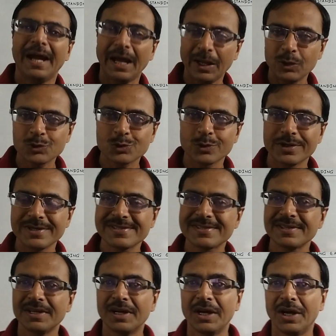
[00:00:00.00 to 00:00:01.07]
Hello students,
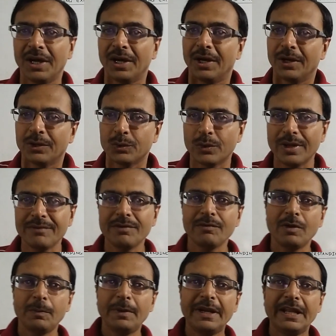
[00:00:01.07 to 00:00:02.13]
today we
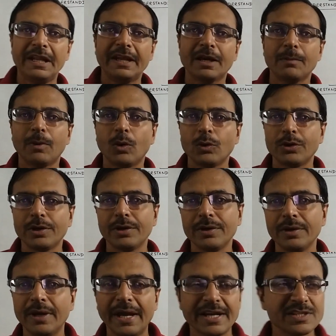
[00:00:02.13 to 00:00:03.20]
will be dealing about
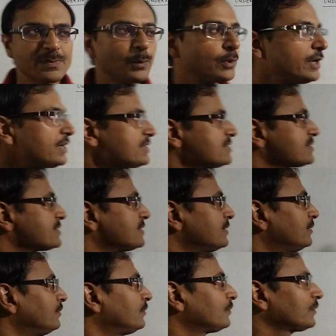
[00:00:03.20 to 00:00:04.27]

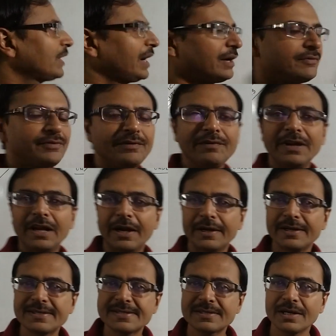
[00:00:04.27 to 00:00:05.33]
exponents and we will
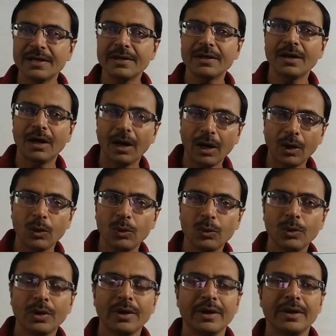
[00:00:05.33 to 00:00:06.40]
understand
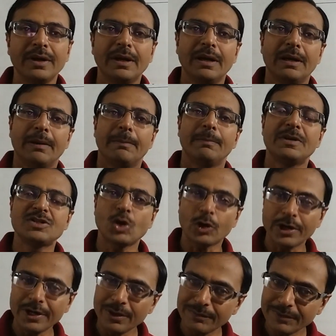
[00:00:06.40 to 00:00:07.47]
how
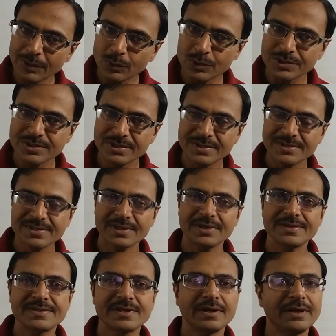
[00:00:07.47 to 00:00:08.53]
majority of the questions
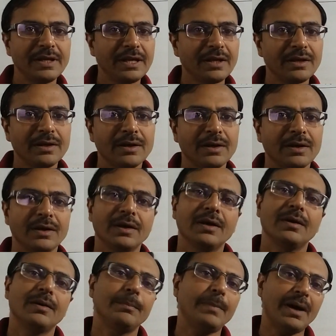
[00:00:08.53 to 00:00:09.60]
concerning
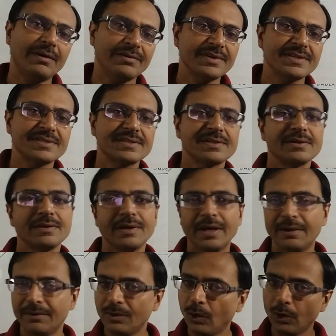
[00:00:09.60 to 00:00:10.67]
powers
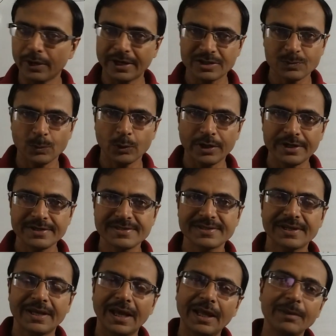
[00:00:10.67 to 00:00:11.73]
or
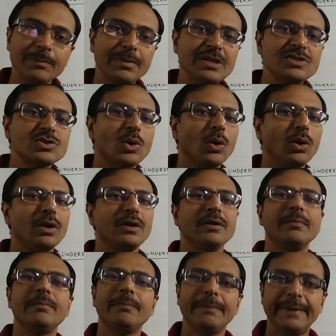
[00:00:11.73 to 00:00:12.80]
exponents can be
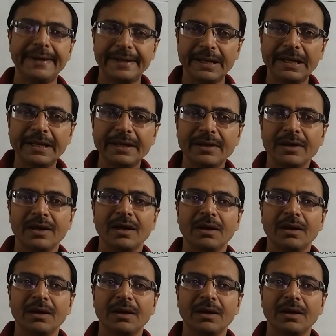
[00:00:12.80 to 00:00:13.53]
solved mentally